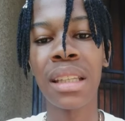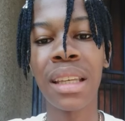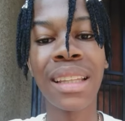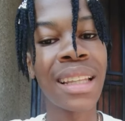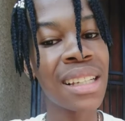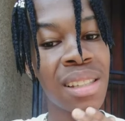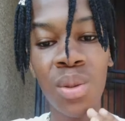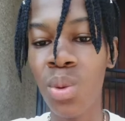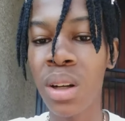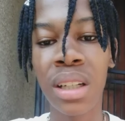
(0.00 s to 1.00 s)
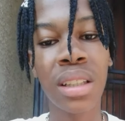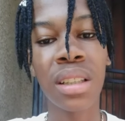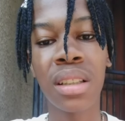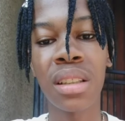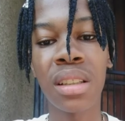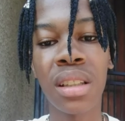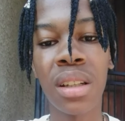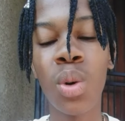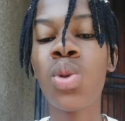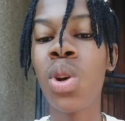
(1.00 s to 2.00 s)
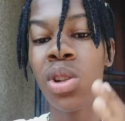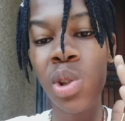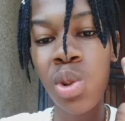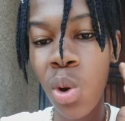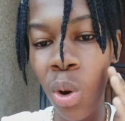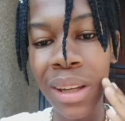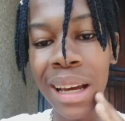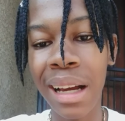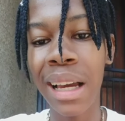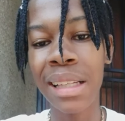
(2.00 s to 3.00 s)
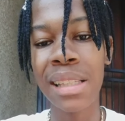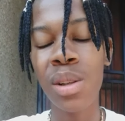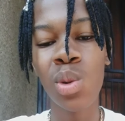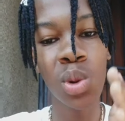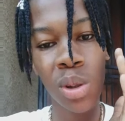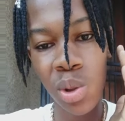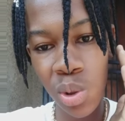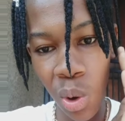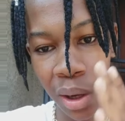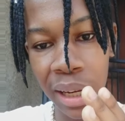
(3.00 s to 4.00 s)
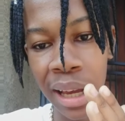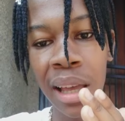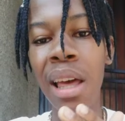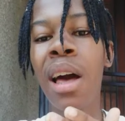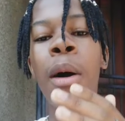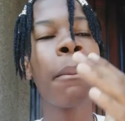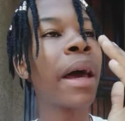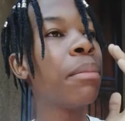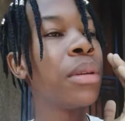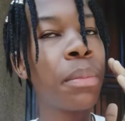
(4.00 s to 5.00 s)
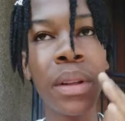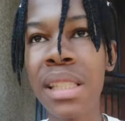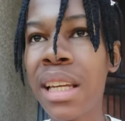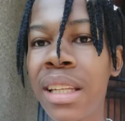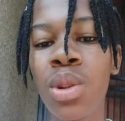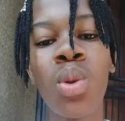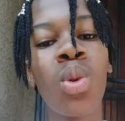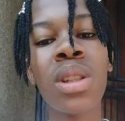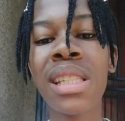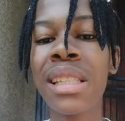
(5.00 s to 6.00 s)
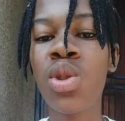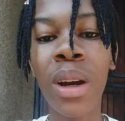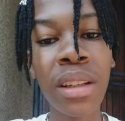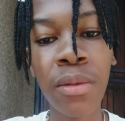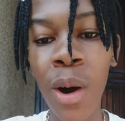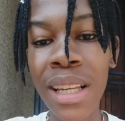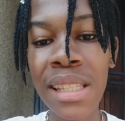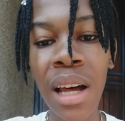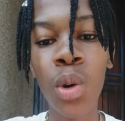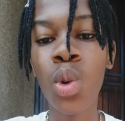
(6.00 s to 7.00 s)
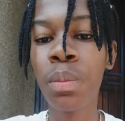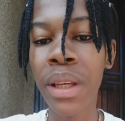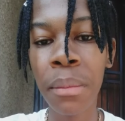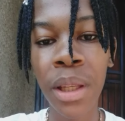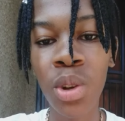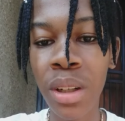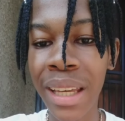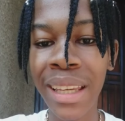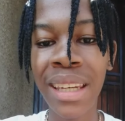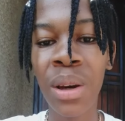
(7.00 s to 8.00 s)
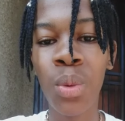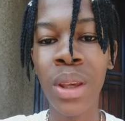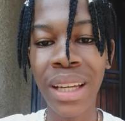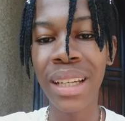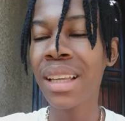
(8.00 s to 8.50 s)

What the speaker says: It doesn't work. Uzosola, guys. Uzosola by people telling you, "Guti, join forex now, you'll be a millionaire in a week."